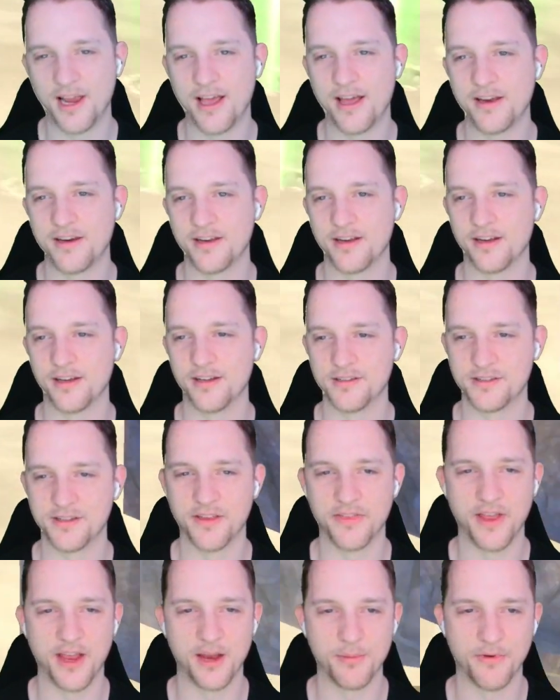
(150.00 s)
Landing is the
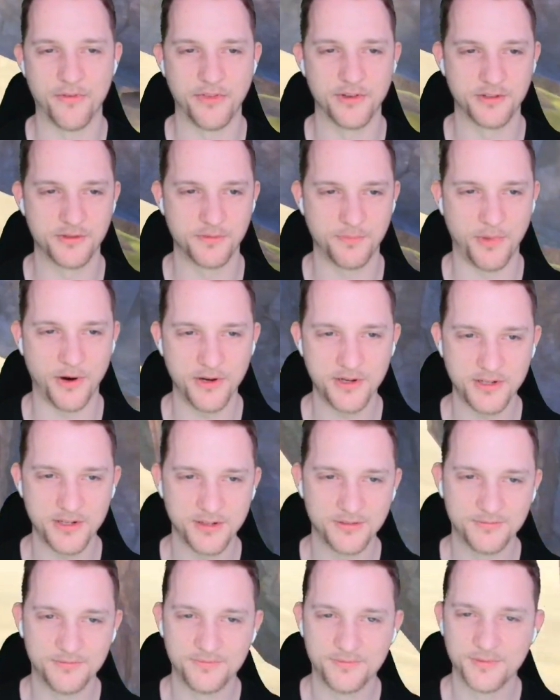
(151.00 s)
name of the spot.
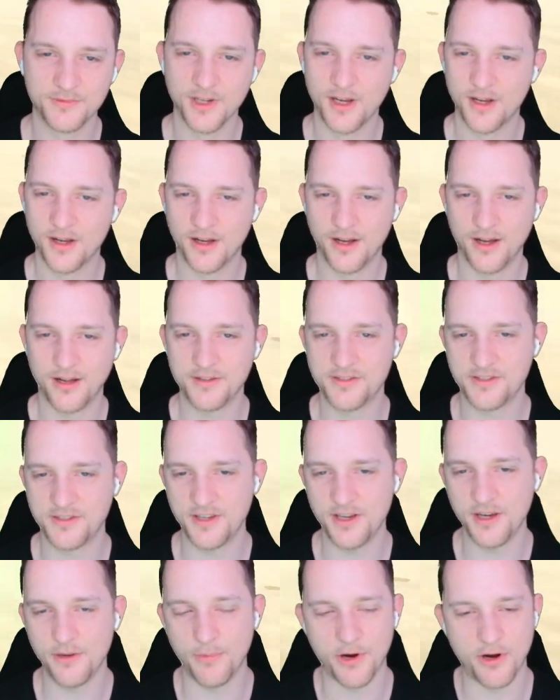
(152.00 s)
And
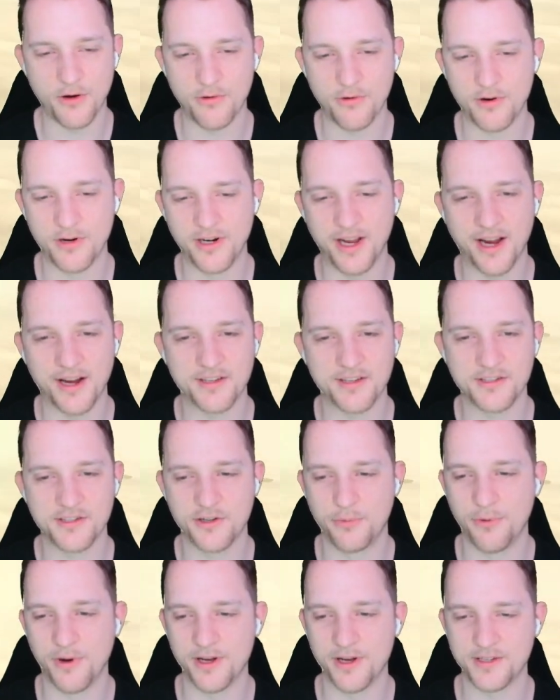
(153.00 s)
see what our next
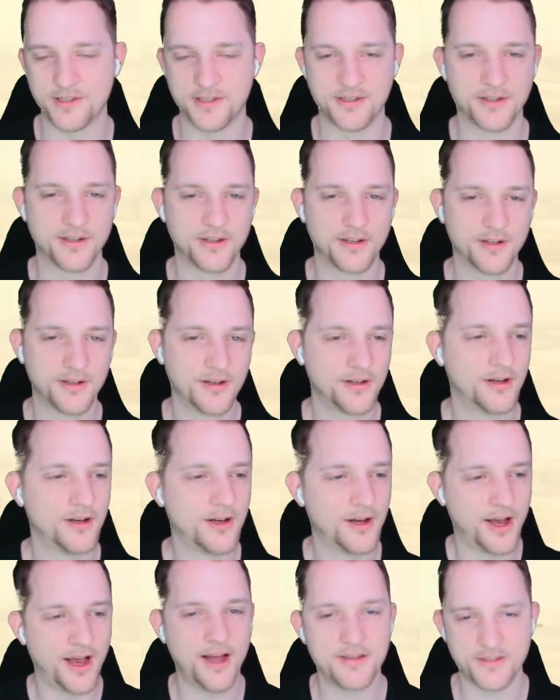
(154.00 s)
quest
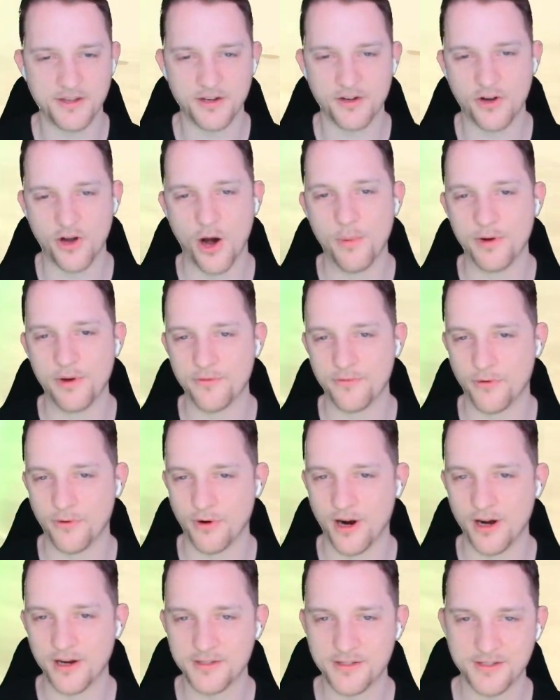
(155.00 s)
has in common for
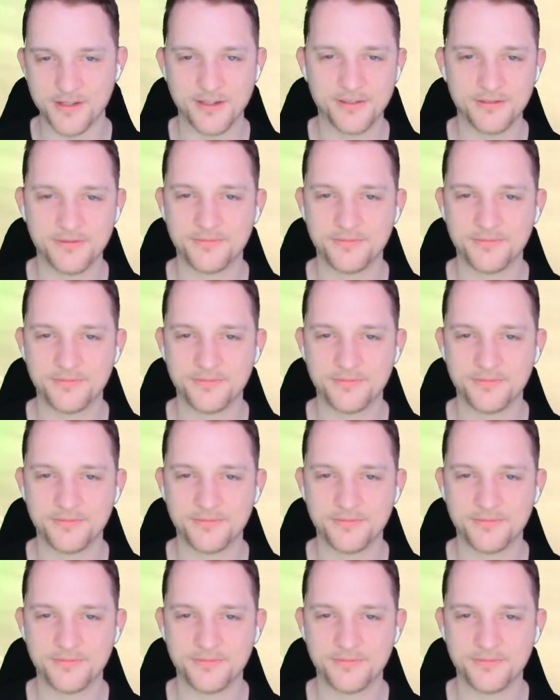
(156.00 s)
us.